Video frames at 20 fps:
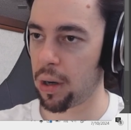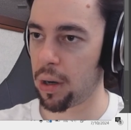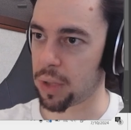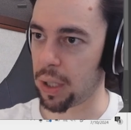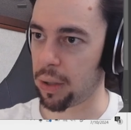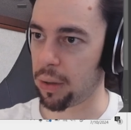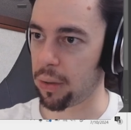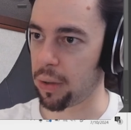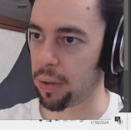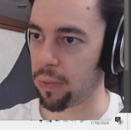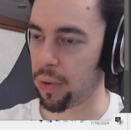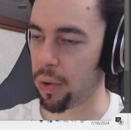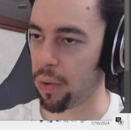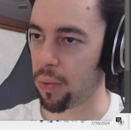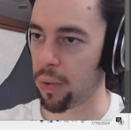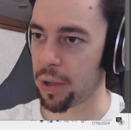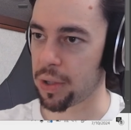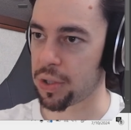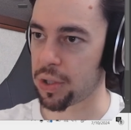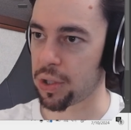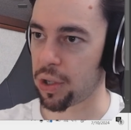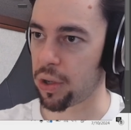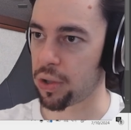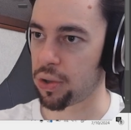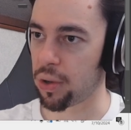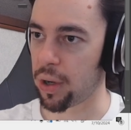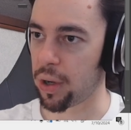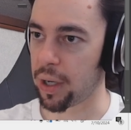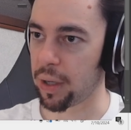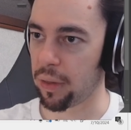I don't even know where to start
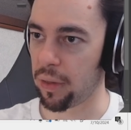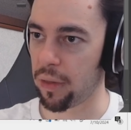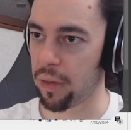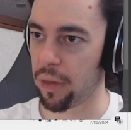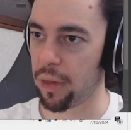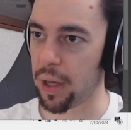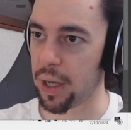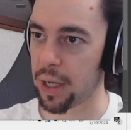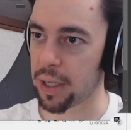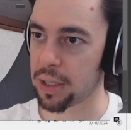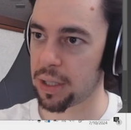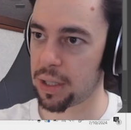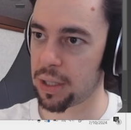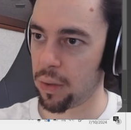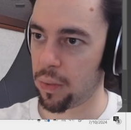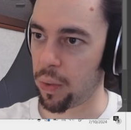drawing this,